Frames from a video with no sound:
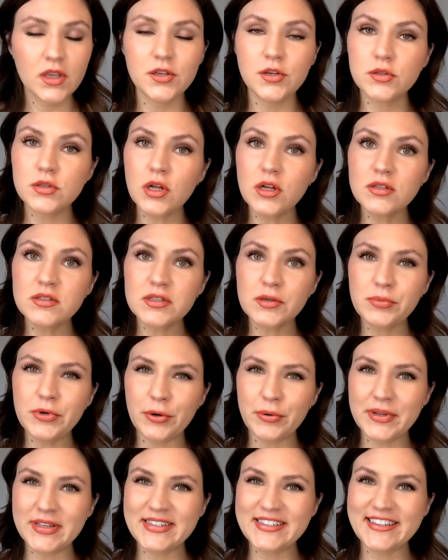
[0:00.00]
You'll also
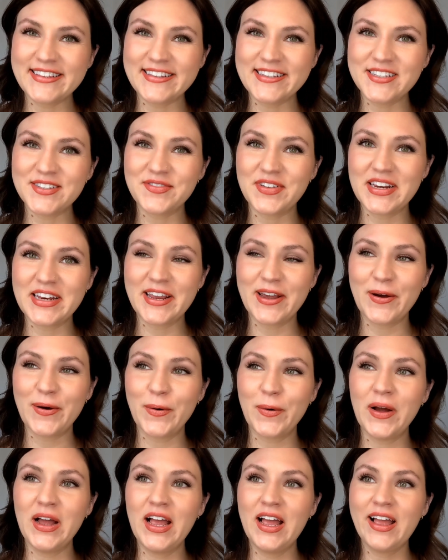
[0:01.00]
notice in this
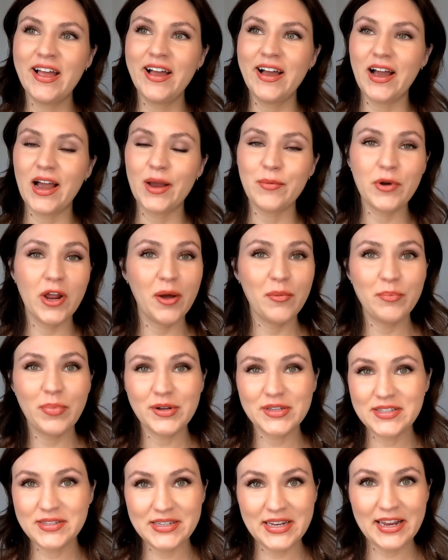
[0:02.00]
video, I'm not
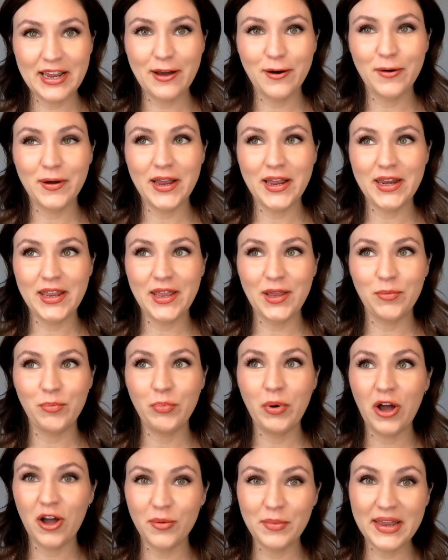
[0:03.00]
busting out any
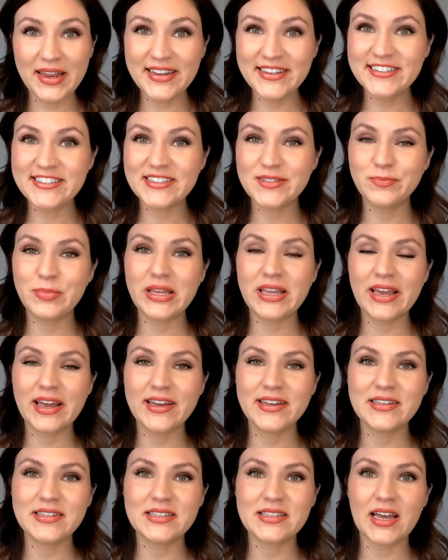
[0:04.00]
pomades
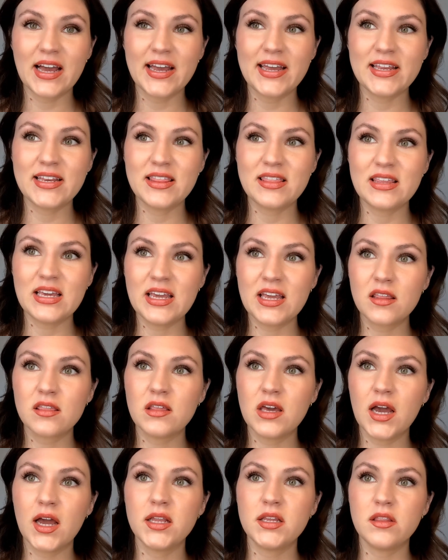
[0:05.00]
because I think
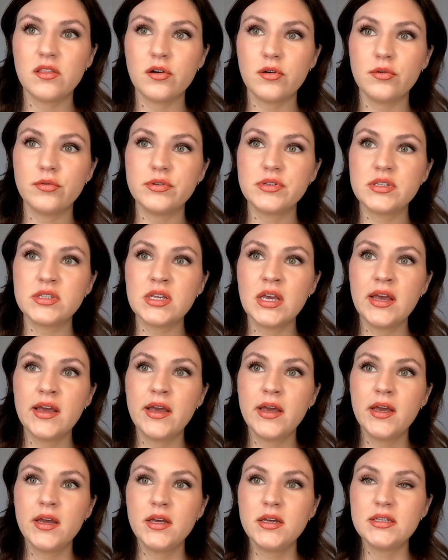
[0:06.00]
that those
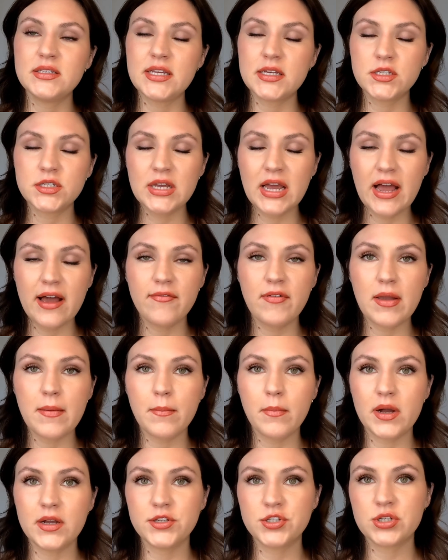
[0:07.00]
tend to have a
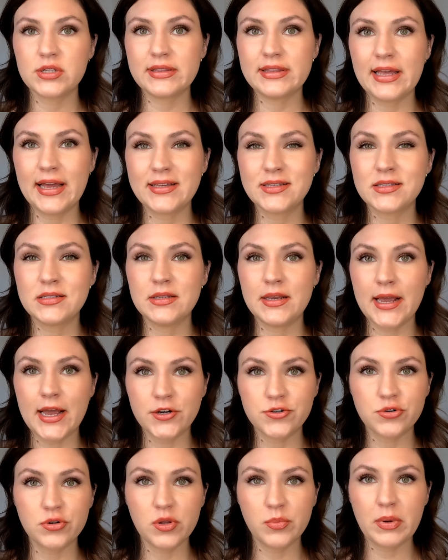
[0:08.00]
much less
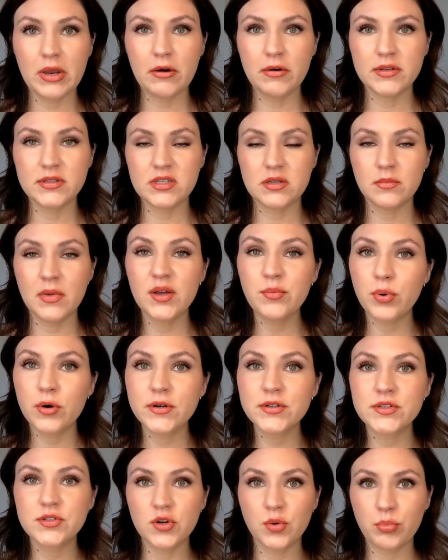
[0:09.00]
natural appearance and my
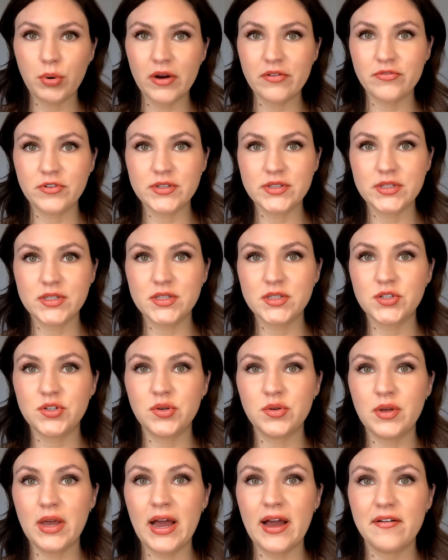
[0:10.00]
personal preference is
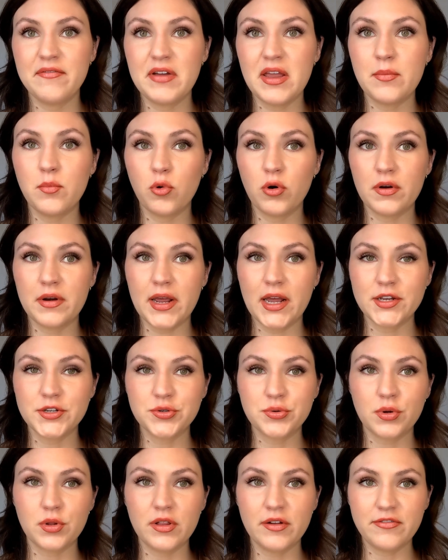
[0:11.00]
to have a more
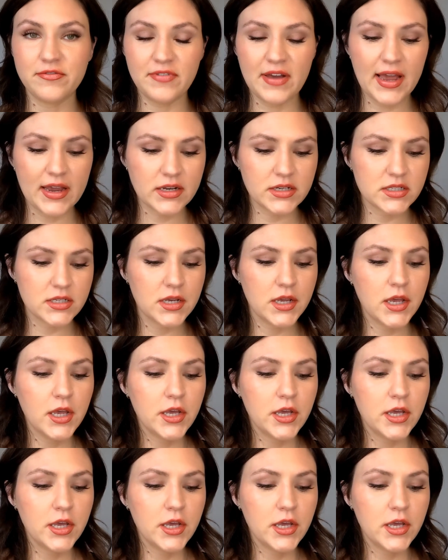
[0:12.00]
natural effect.